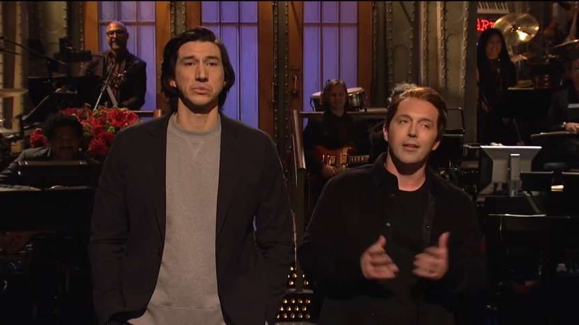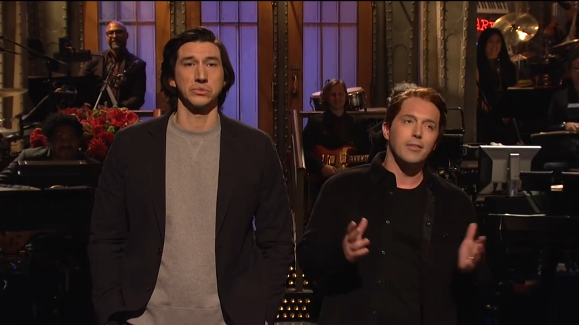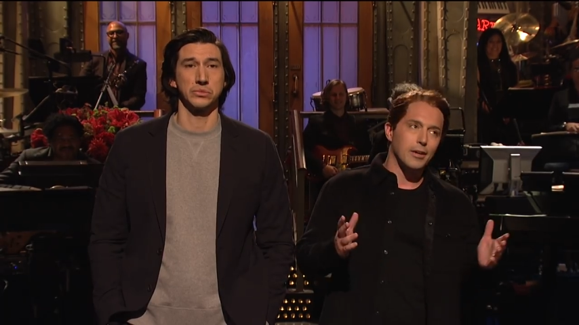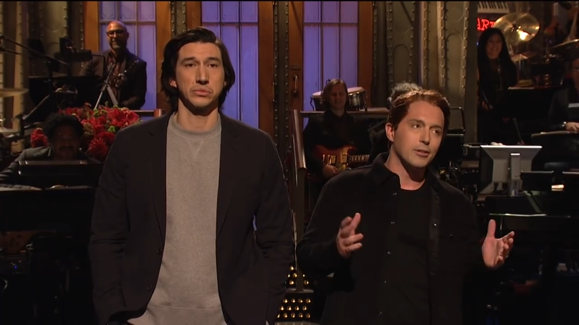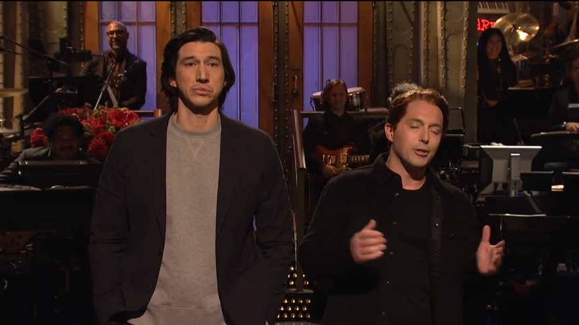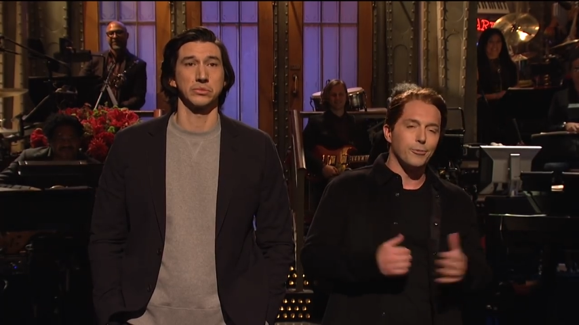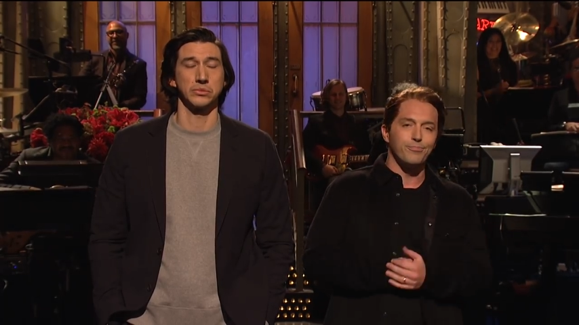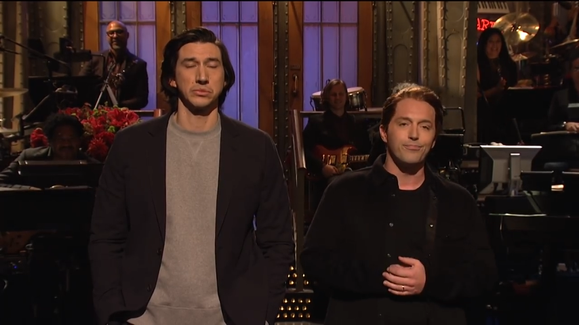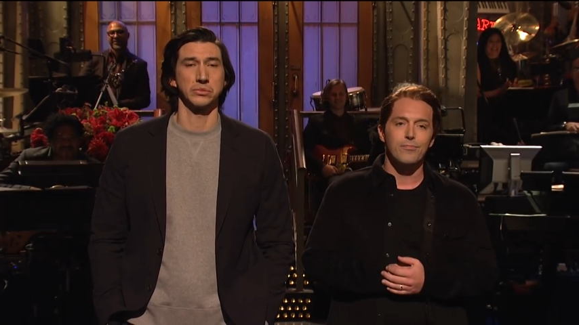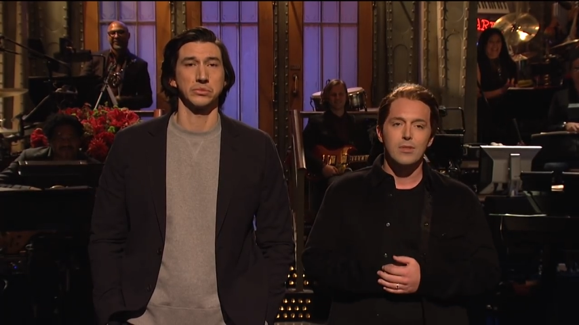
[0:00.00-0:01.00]
Speaker 1: Thank you.
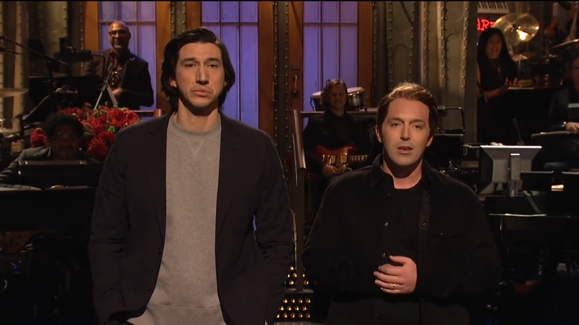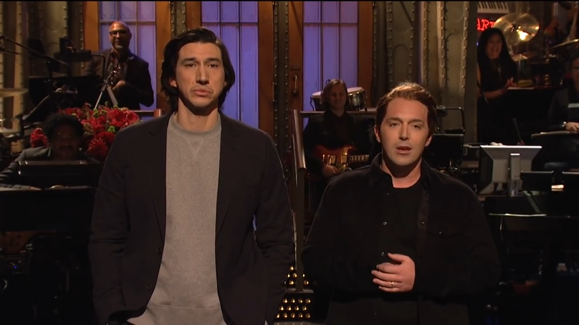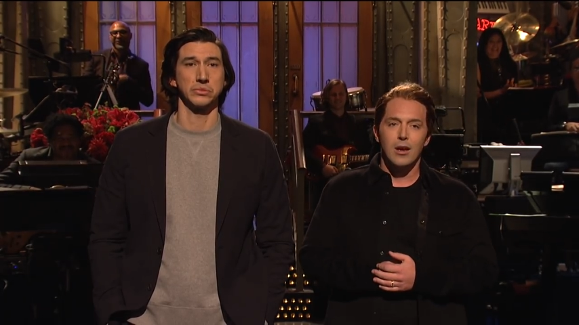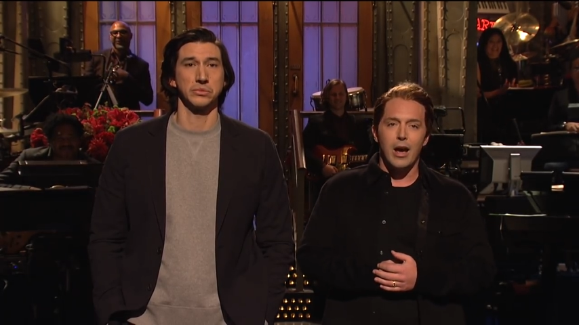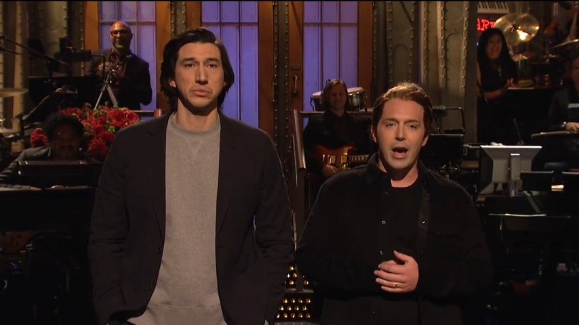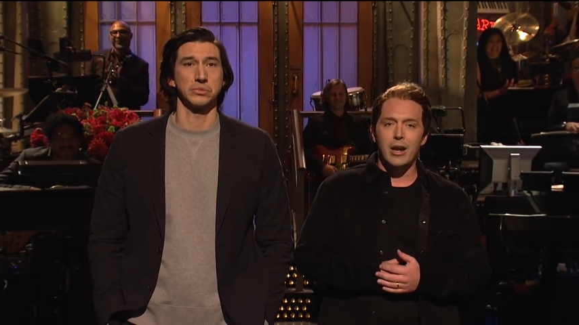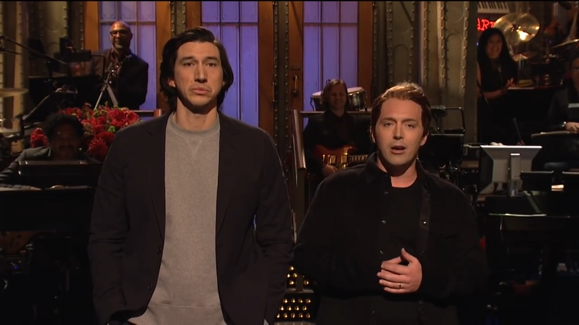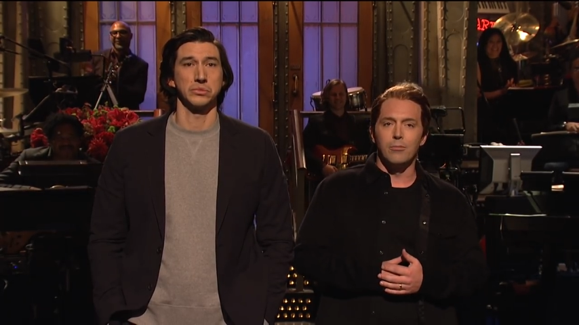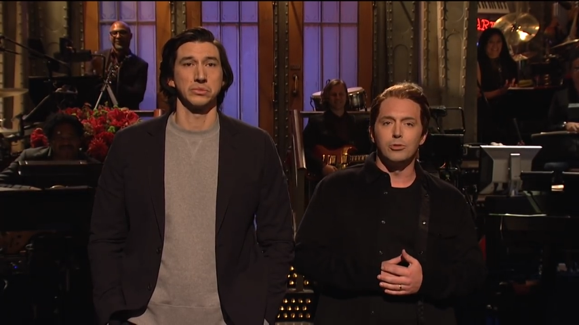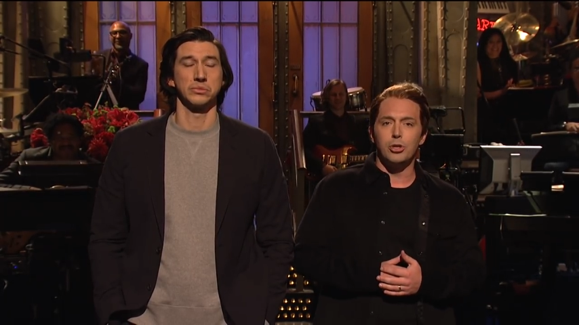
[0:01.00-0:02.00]

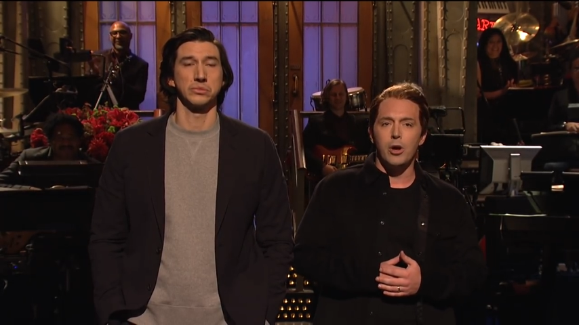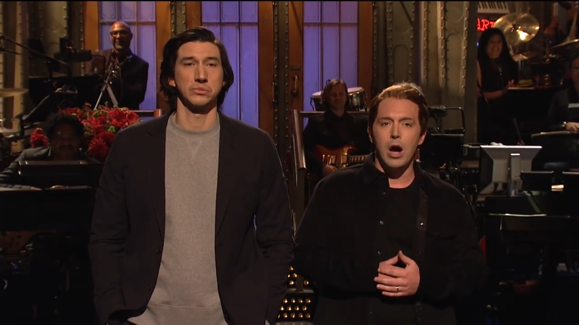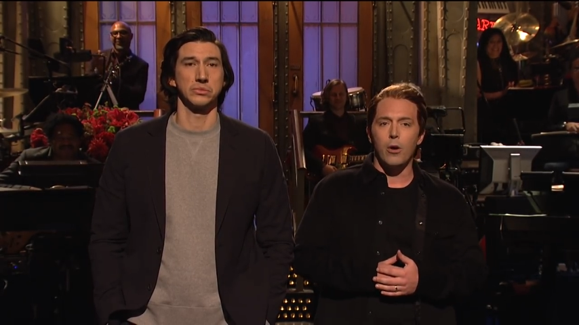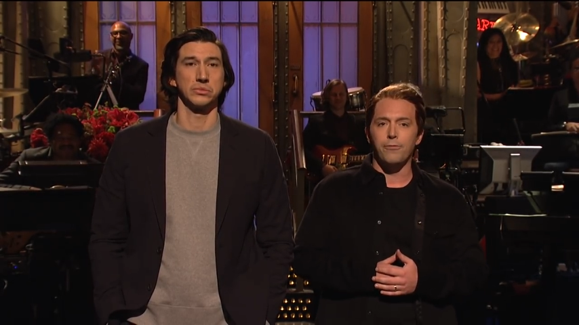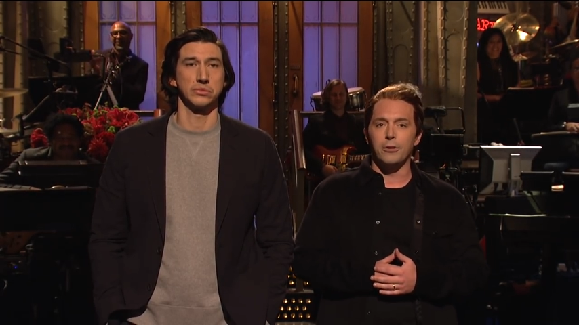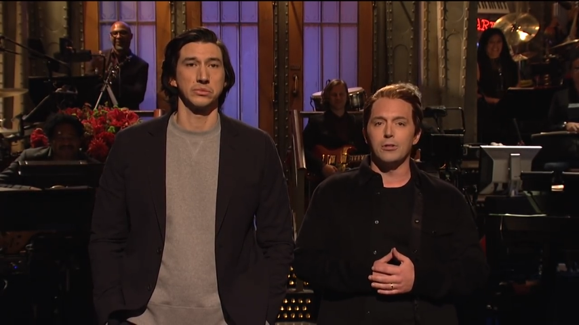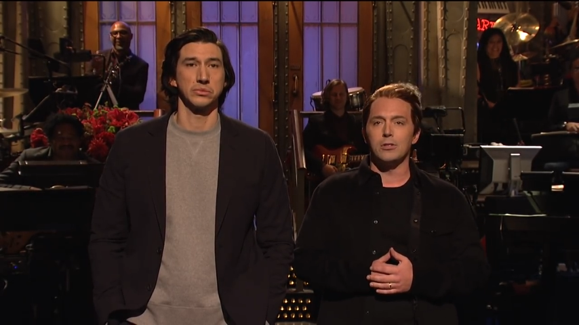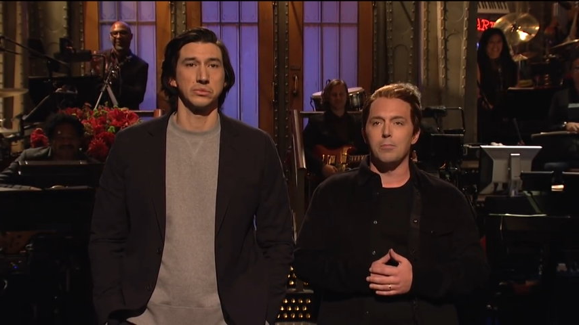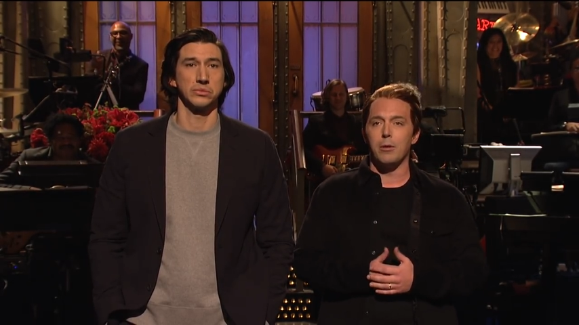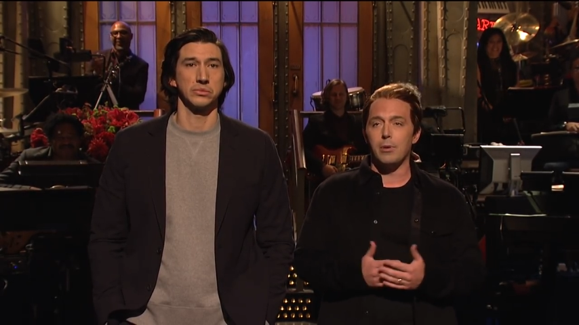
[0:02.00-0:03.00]
Adam, do you know how it
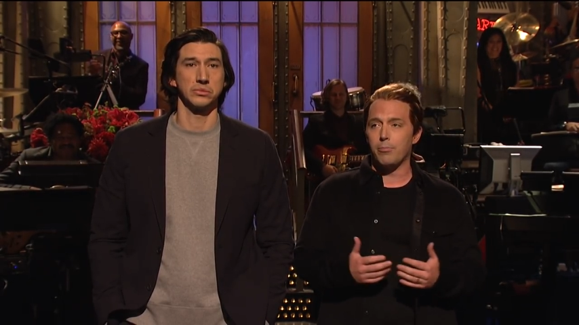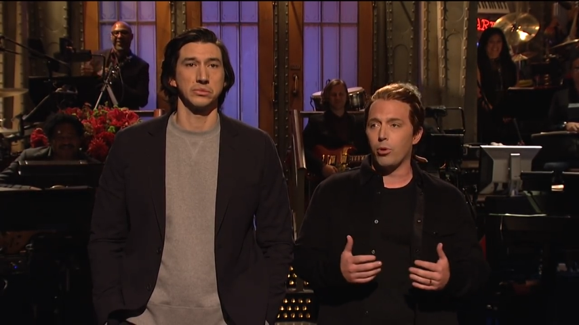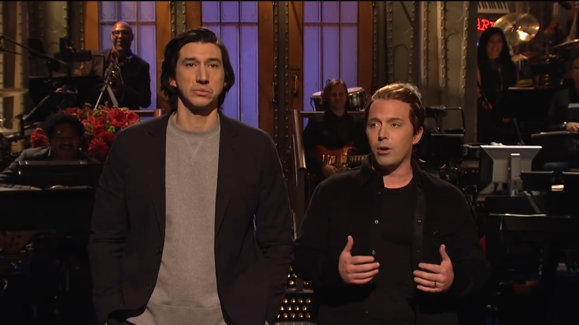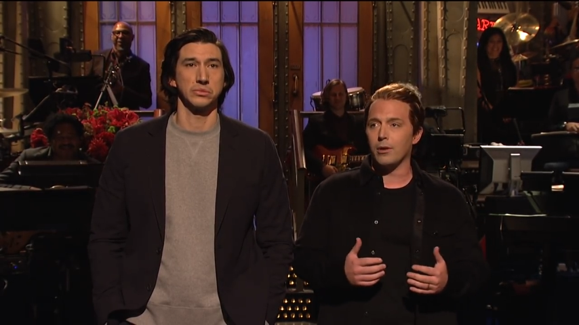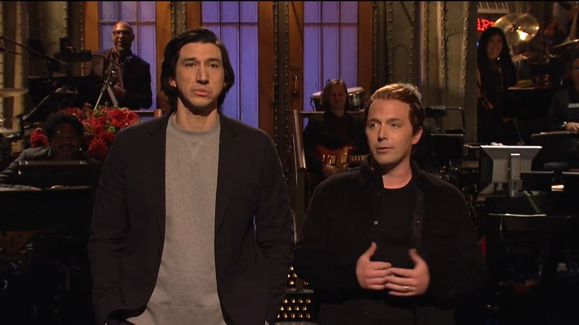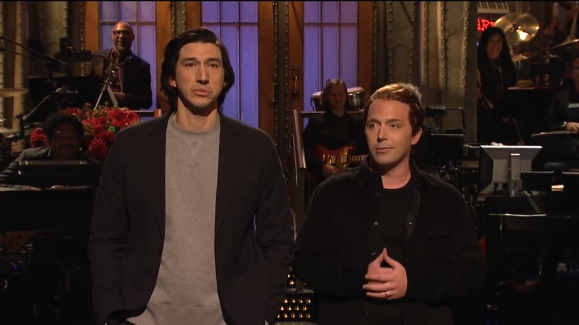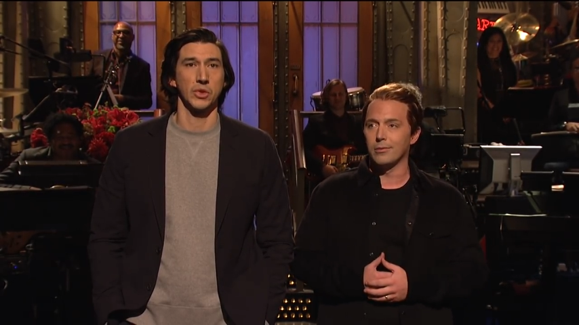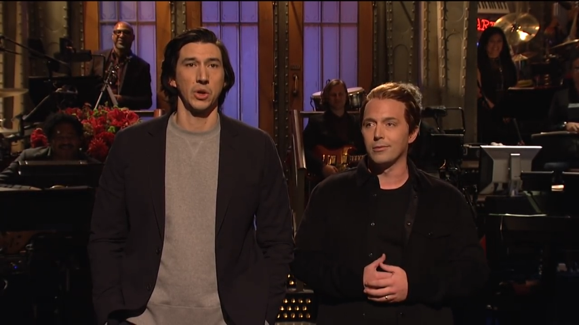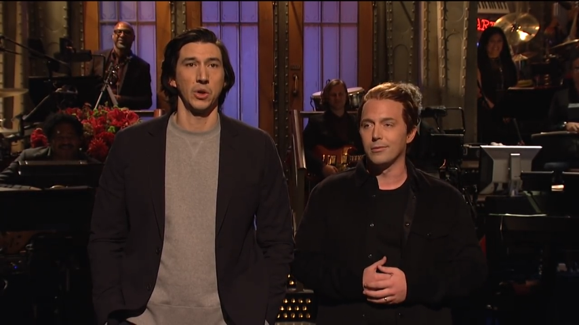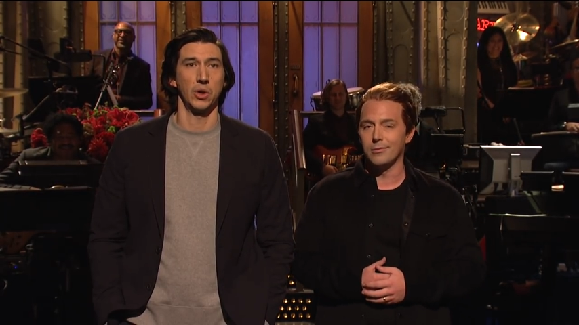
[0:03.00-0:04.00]
feels to be a big boy?
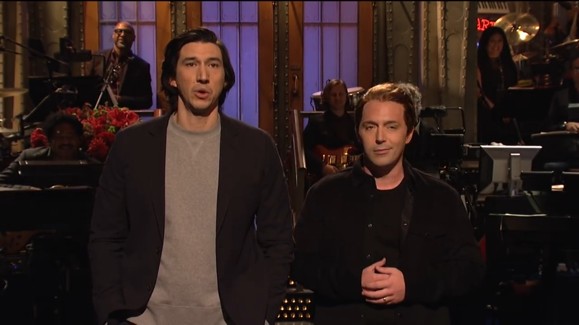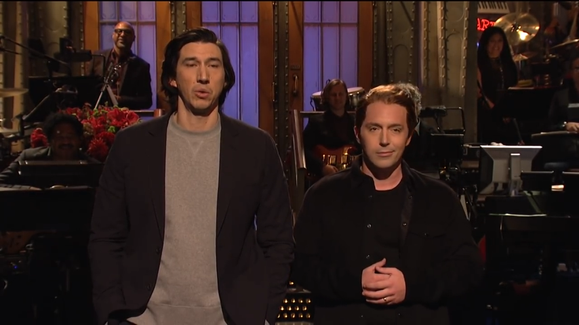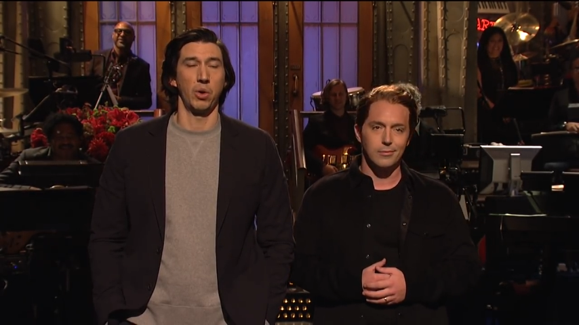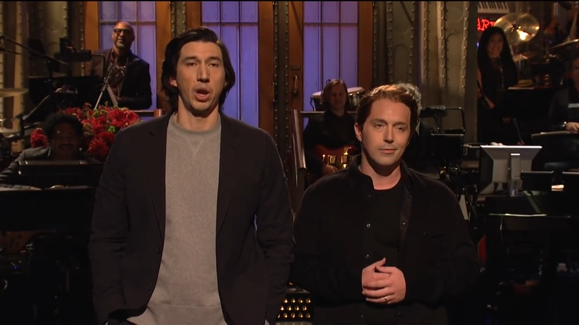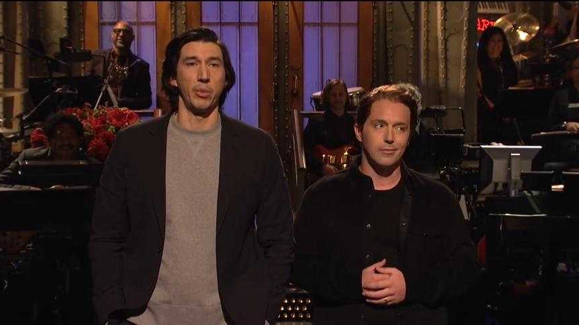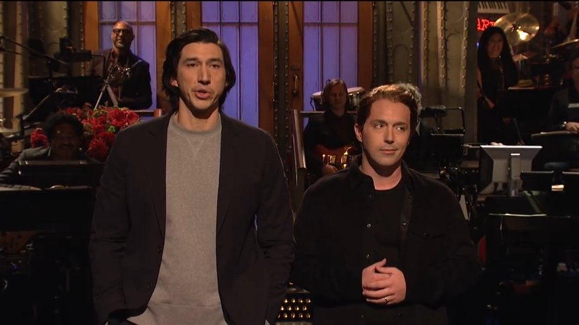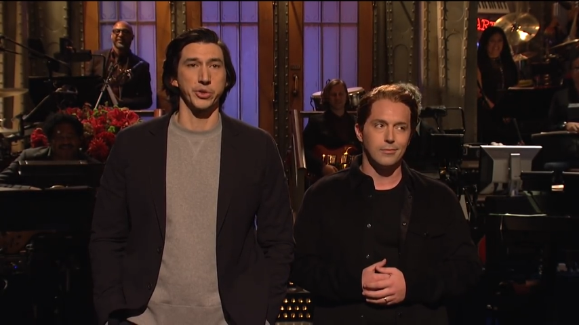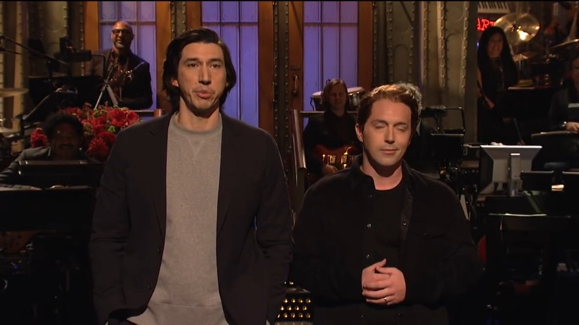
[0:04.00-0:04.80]
Well, I'm also